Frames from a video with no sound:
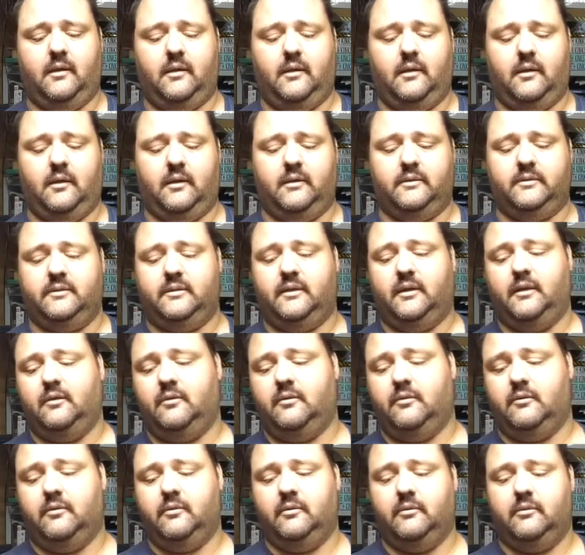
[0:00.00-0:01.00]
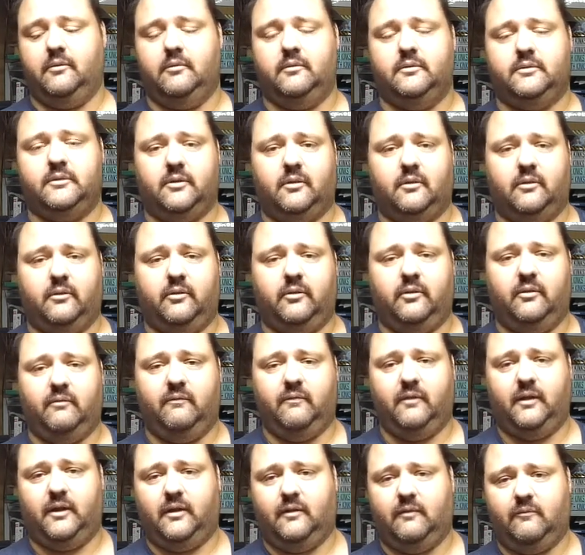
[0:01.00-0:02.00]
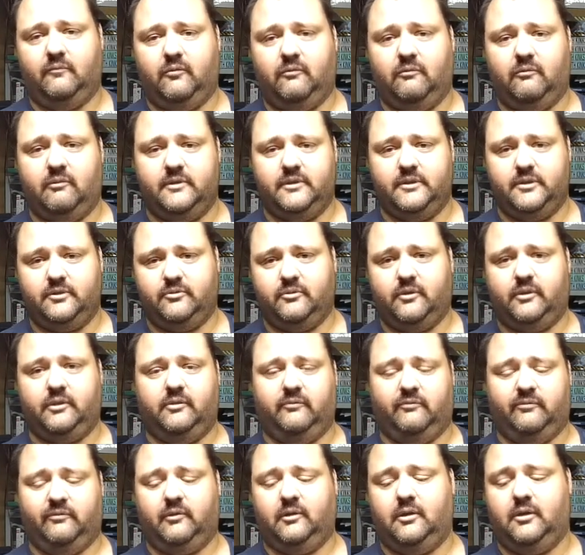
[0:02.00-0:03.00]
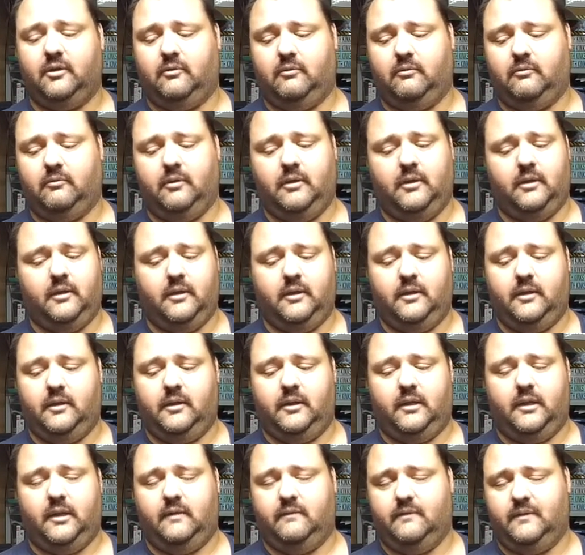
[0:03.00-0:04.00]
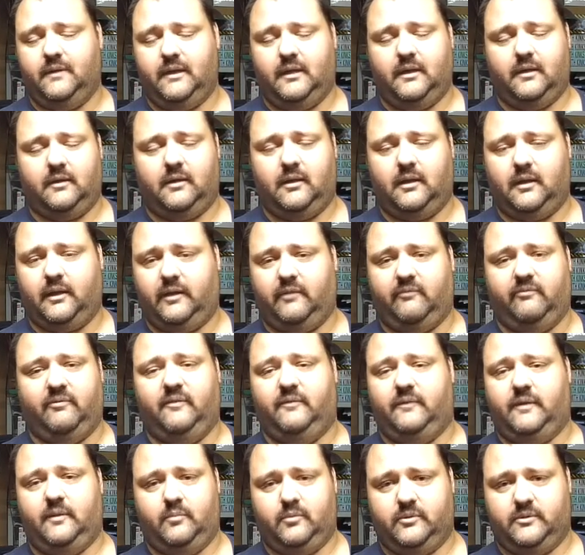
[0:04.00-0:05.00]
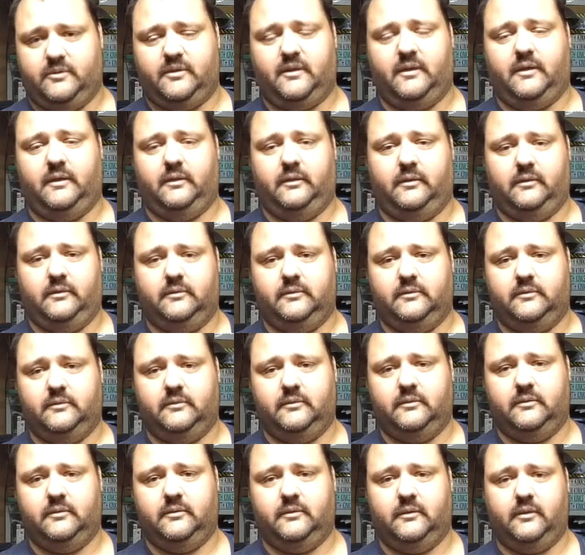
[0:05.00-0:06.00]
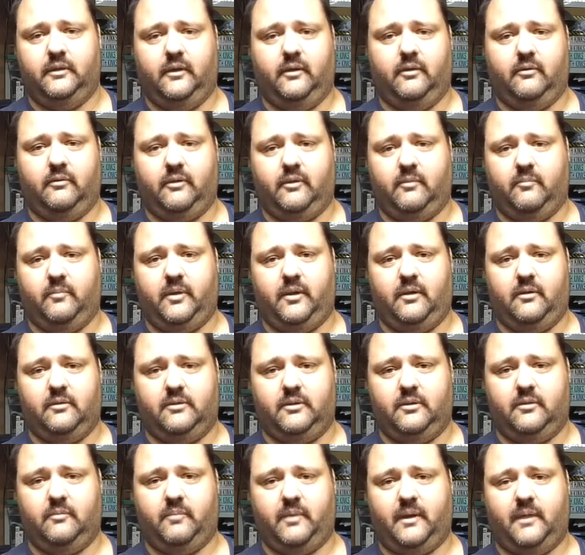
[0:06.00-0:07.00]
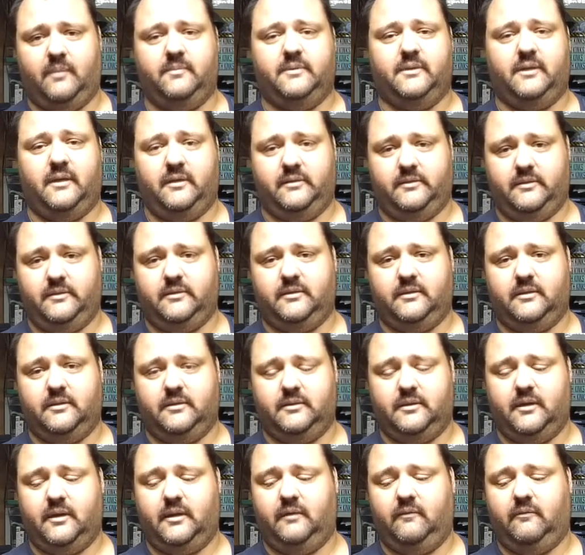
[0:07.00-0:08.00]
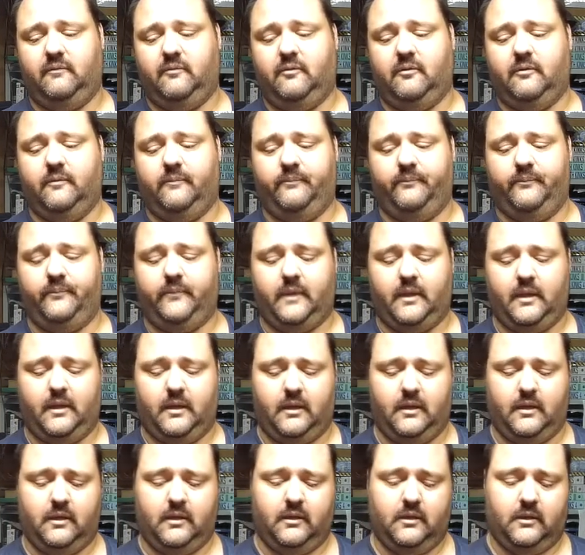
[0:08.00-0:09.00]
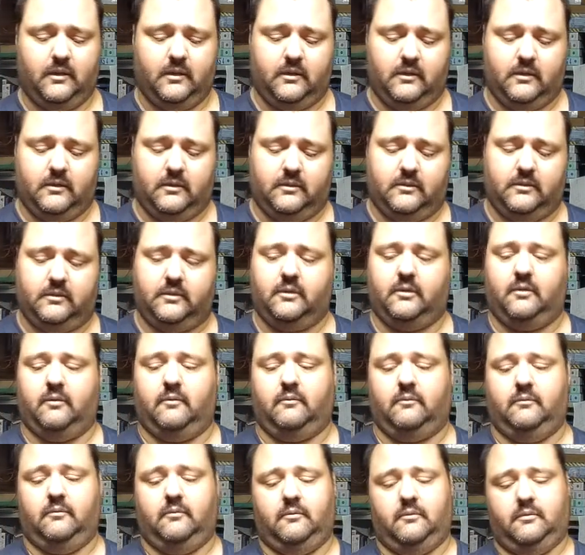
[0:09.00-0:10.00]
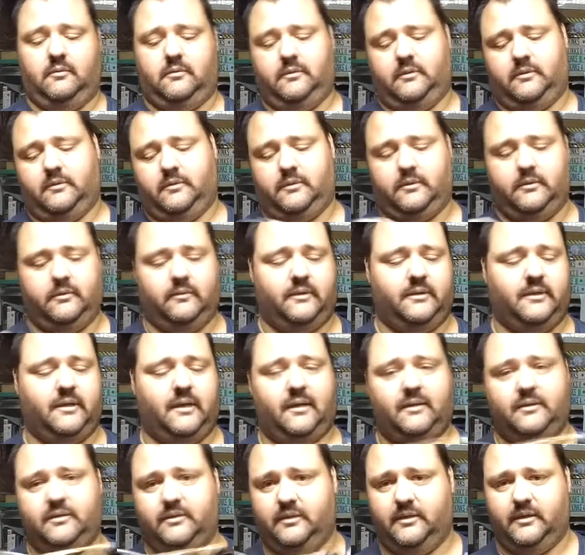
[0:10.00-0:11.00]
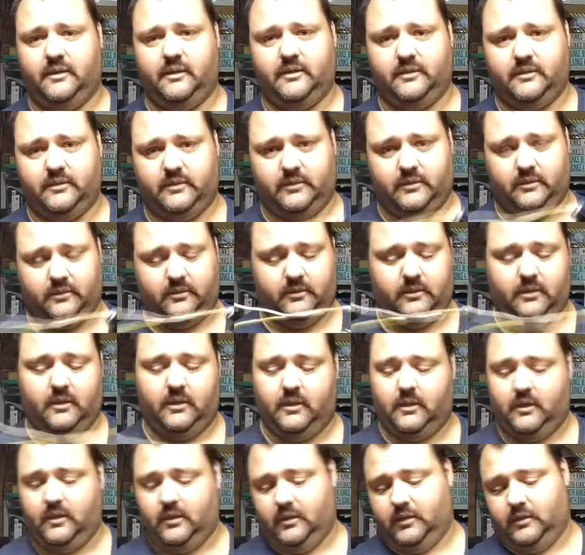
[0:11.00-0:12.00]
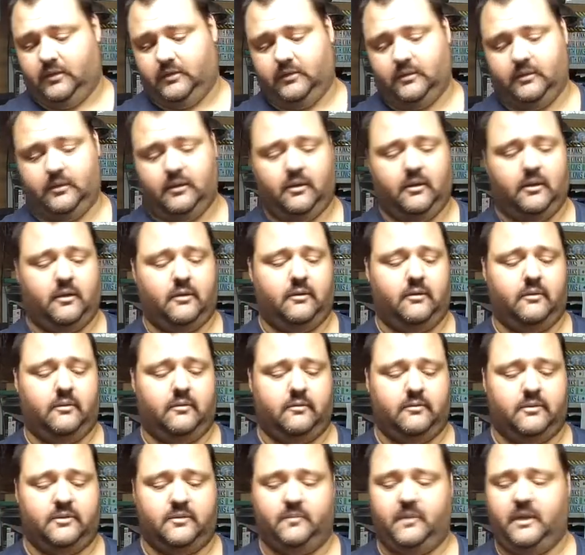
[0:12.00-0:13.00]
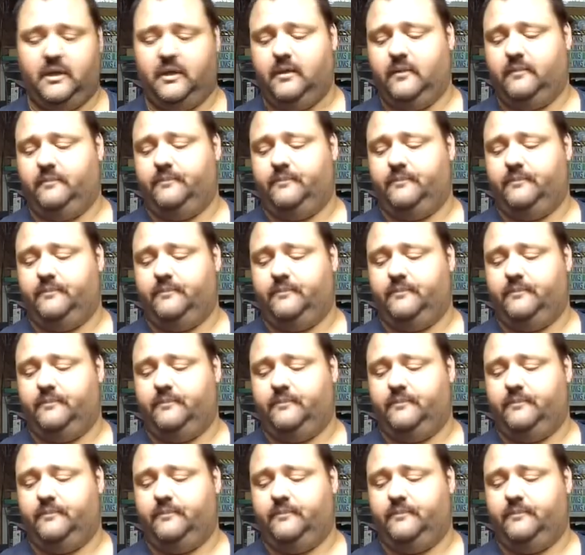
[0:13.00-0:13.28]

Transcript: A standard solenoid valve will restrict the flow even down to like 50%, compared to the pipe size it's designed for. So, to attach this to the garden hose spigot,